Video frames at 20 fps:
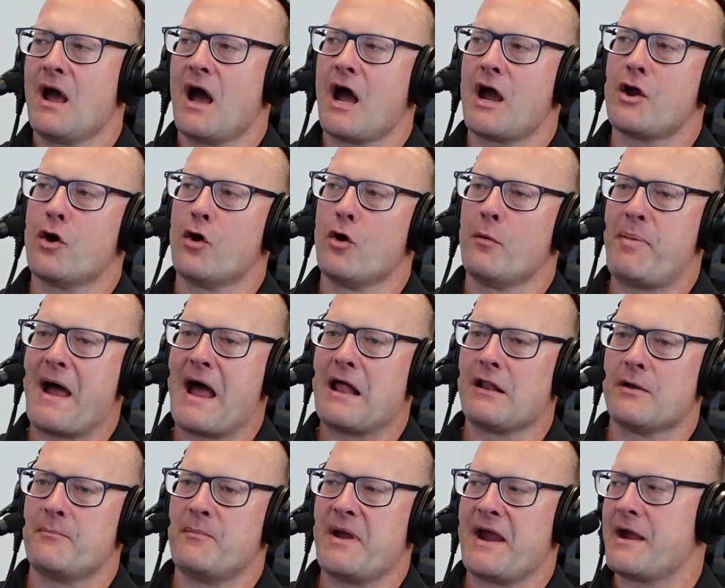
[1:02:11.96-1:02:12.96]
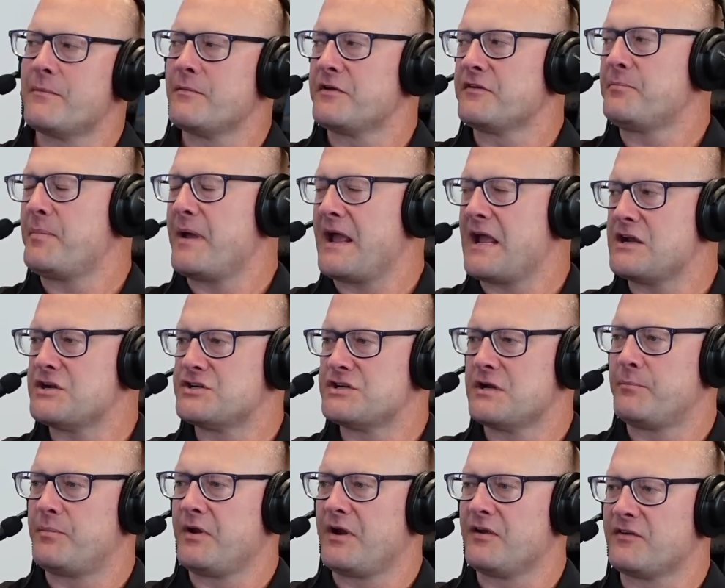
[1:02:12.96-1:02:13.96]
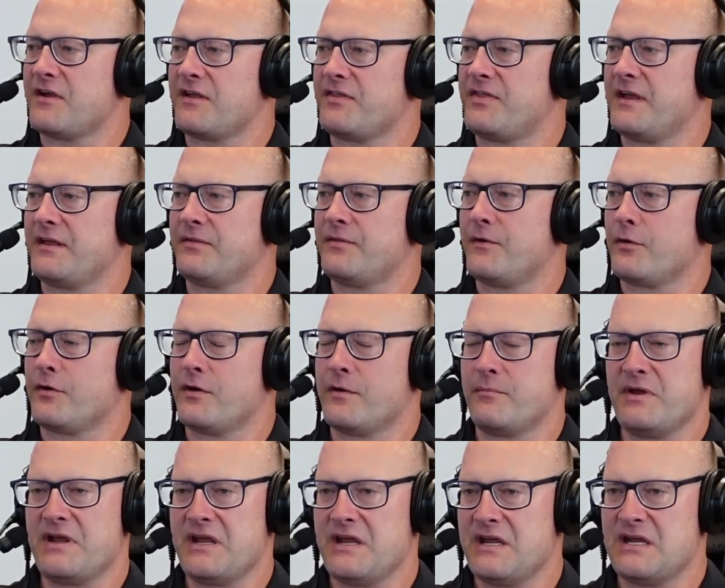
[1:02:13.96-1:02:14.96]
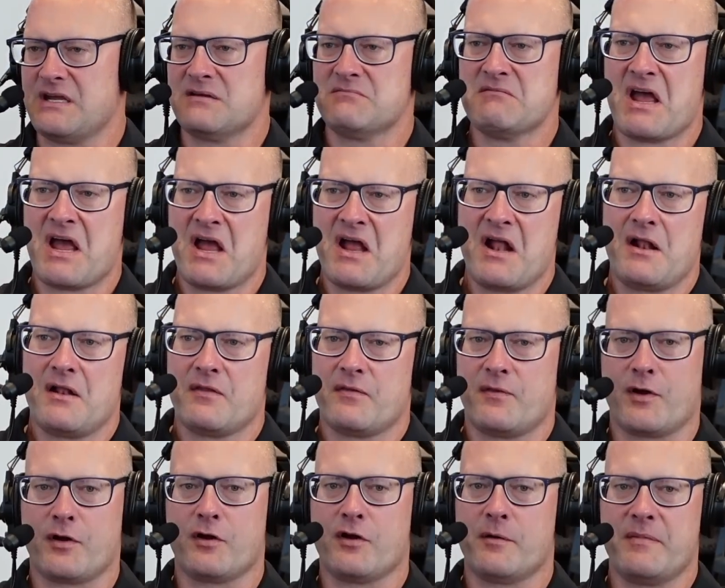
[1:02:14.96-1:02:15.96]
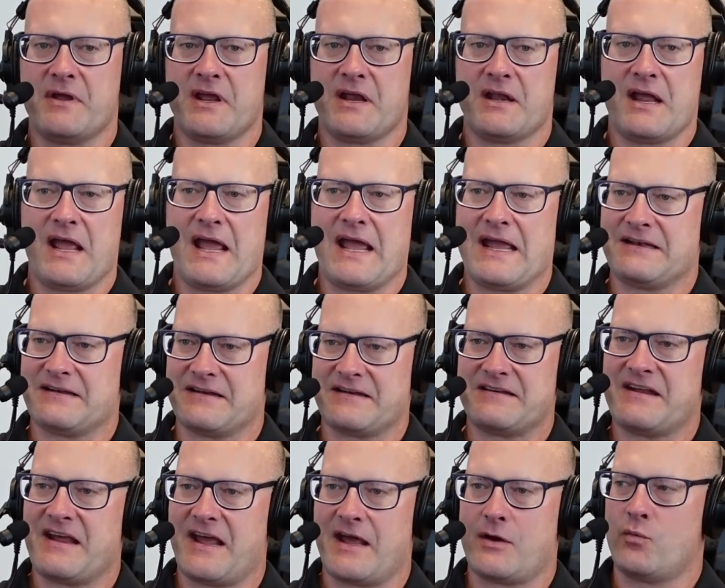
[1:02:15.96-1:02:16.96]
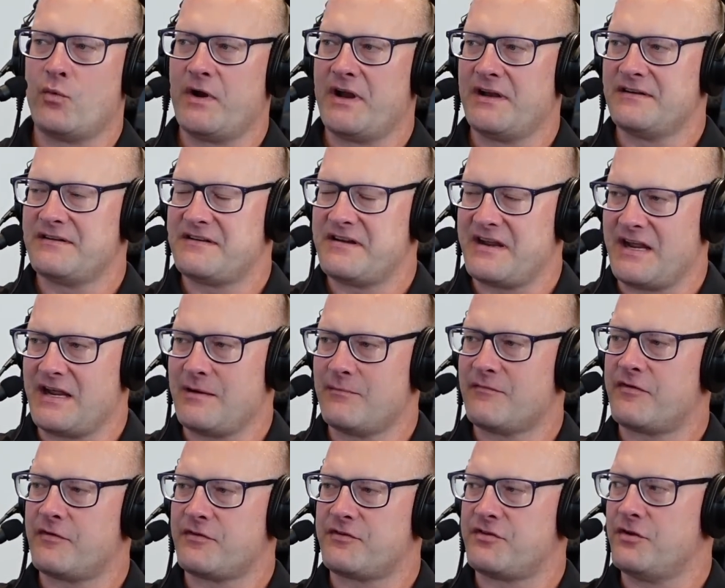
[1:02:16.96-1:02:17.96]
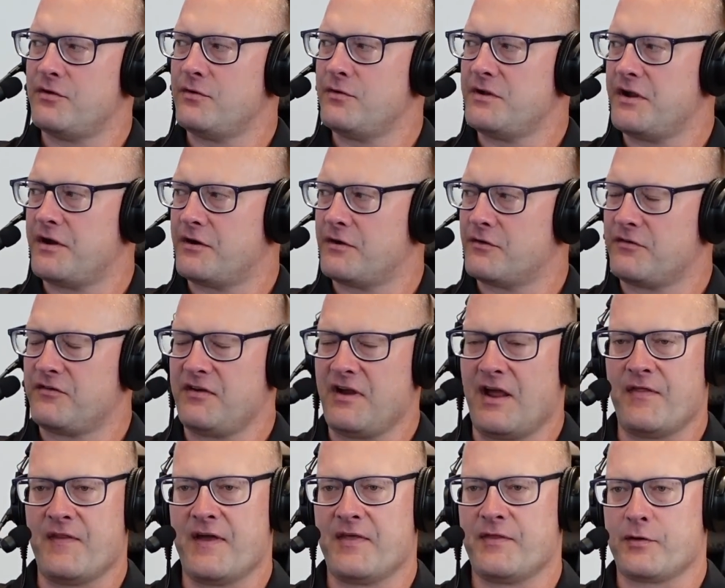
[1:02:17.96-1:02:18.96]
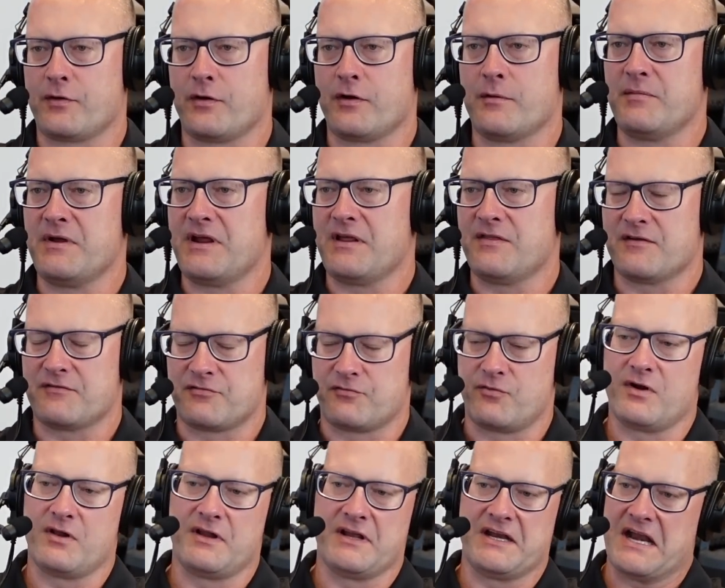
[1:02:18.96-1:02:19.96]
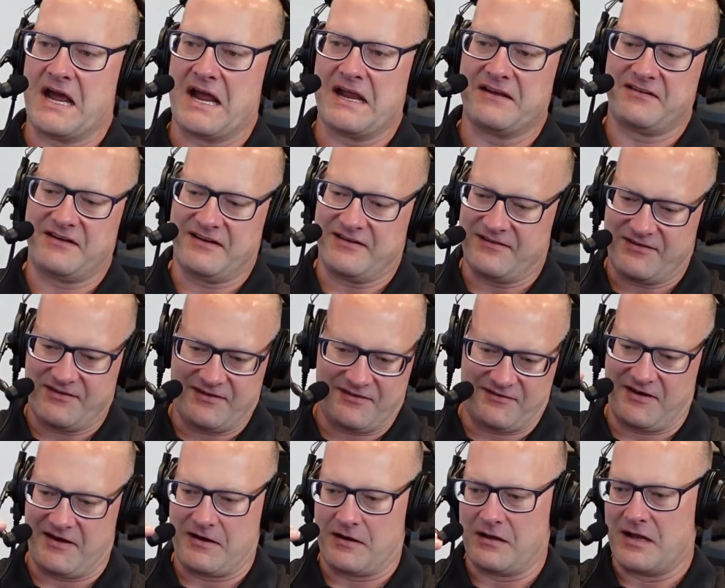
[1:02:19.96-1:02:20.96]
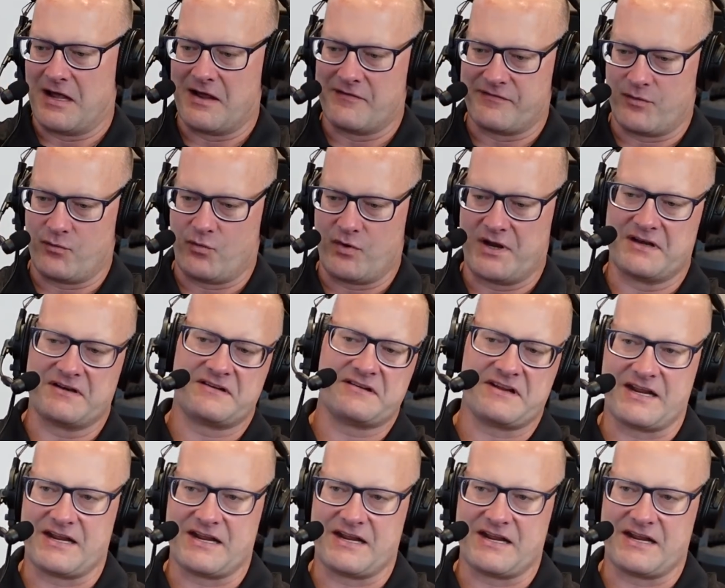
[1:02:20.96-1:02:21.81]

I hope Alabama's patient, because I think they're going to be an 8 to 10 win team for 2 years, and then they're going to be this really nice, consistent 11 win team.